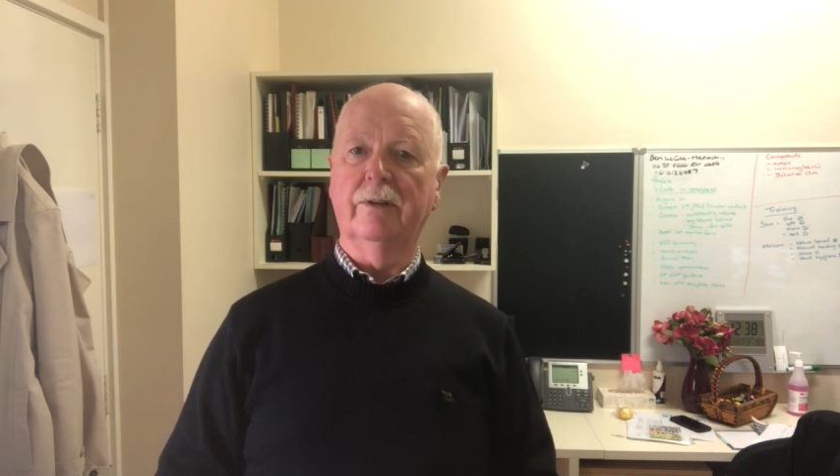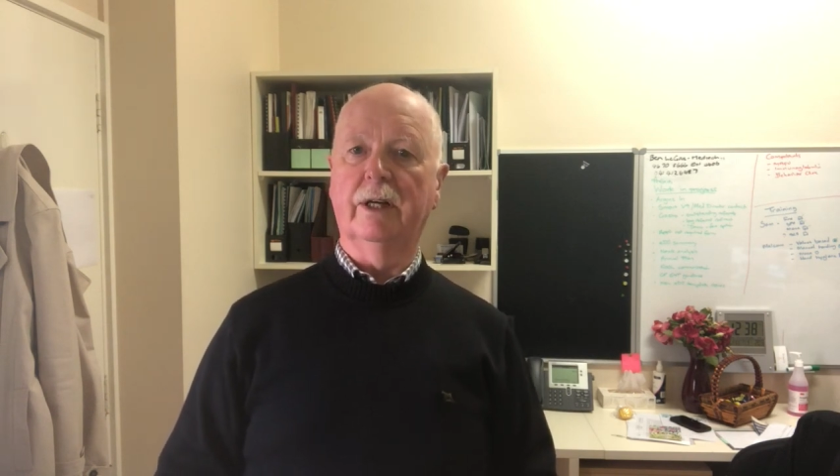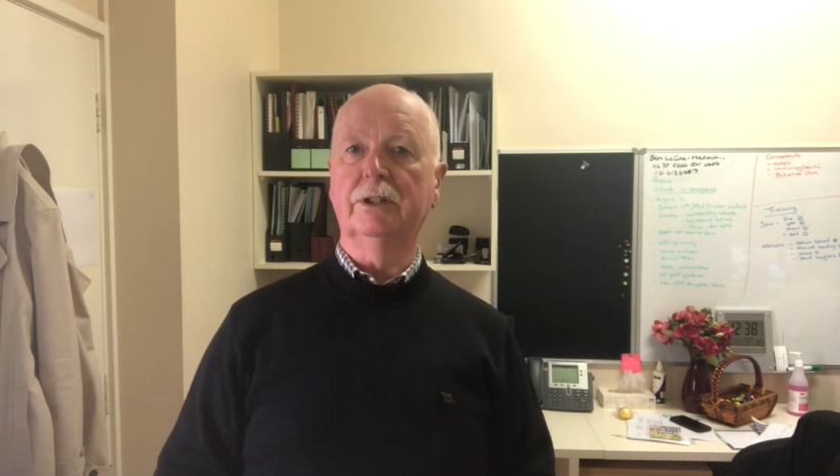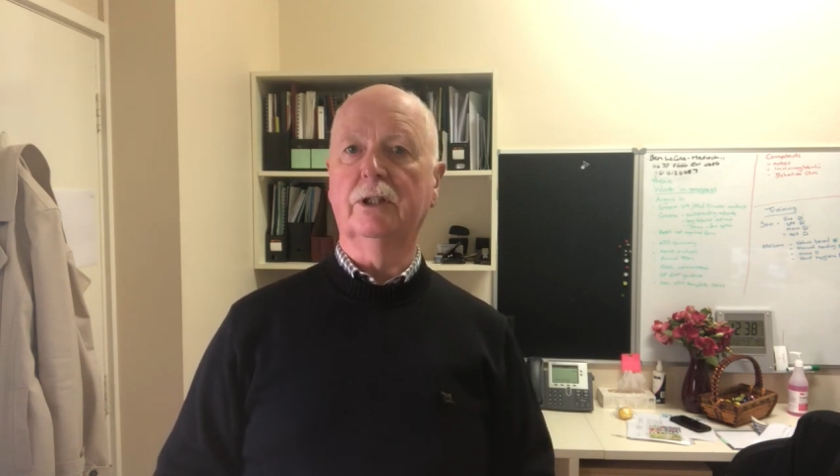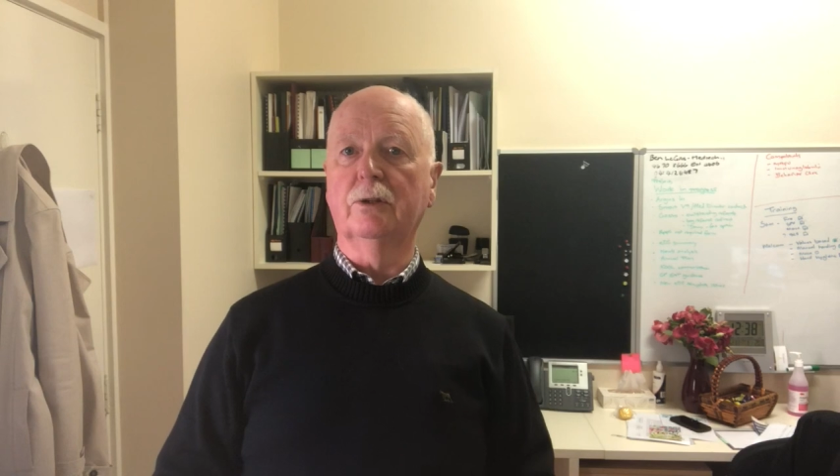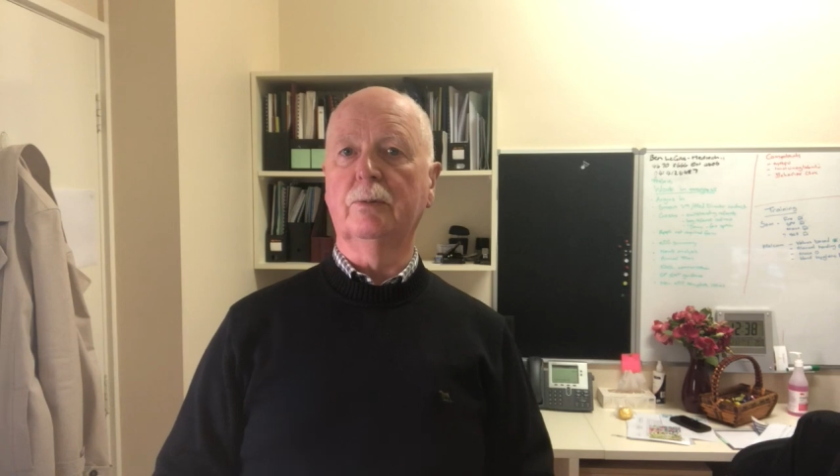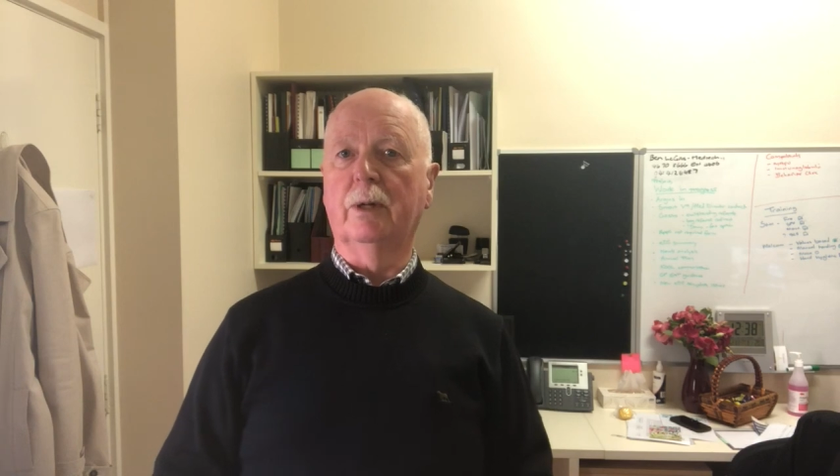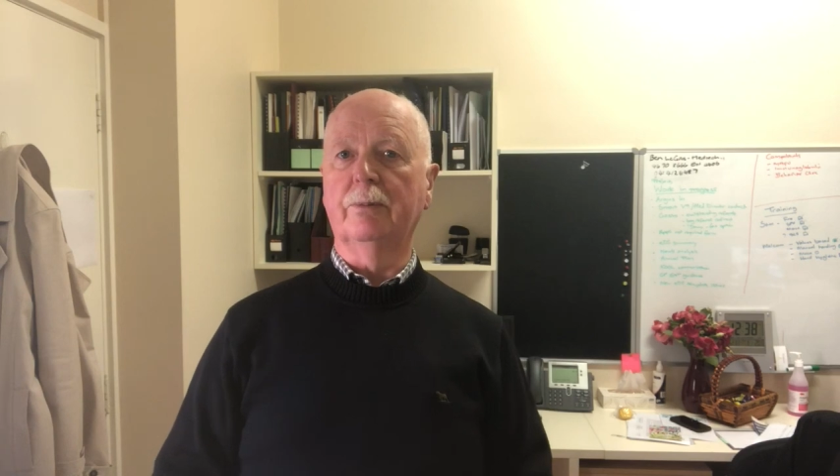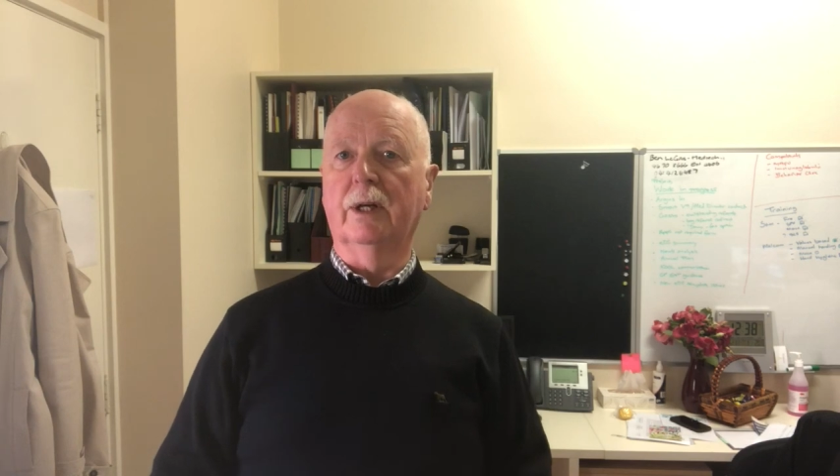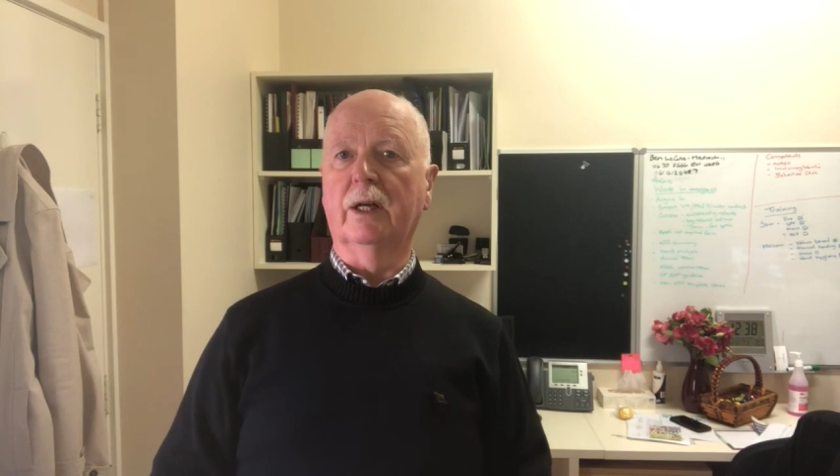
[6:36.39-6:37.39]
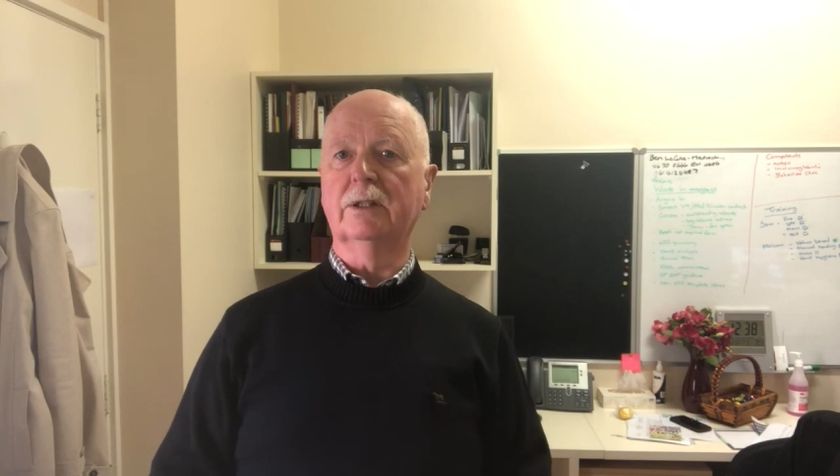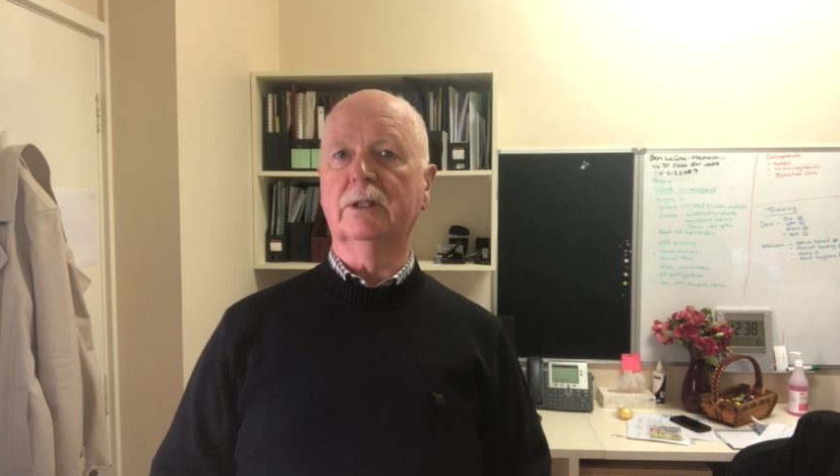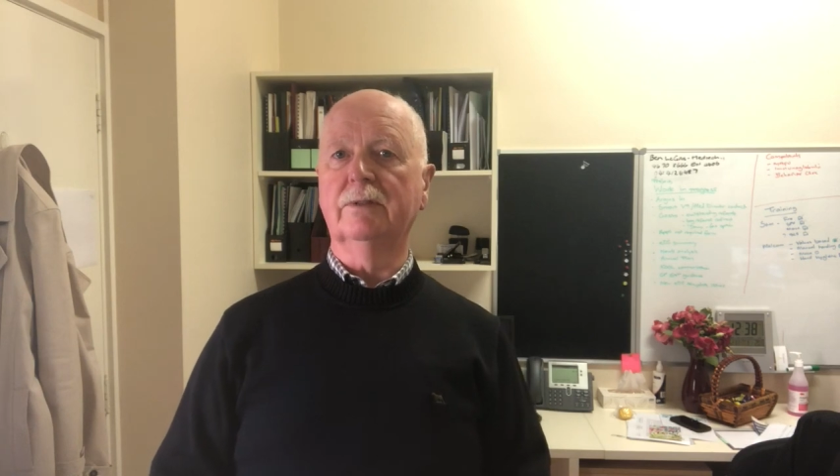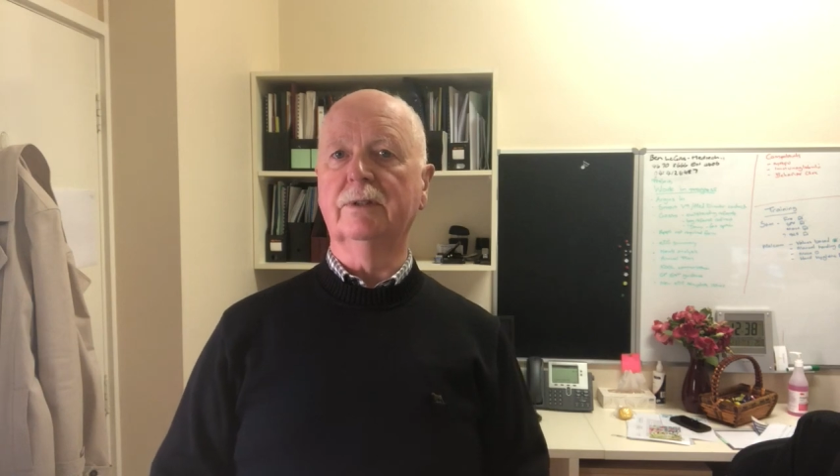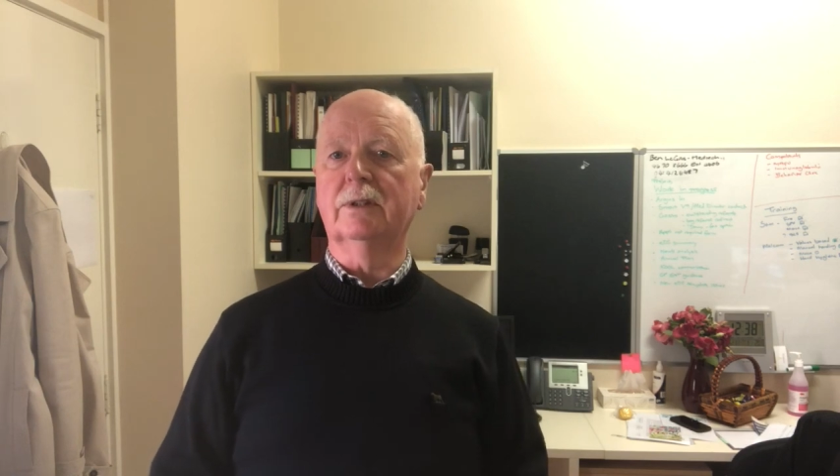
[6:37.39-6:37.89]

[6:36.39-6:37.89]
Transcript: of our general population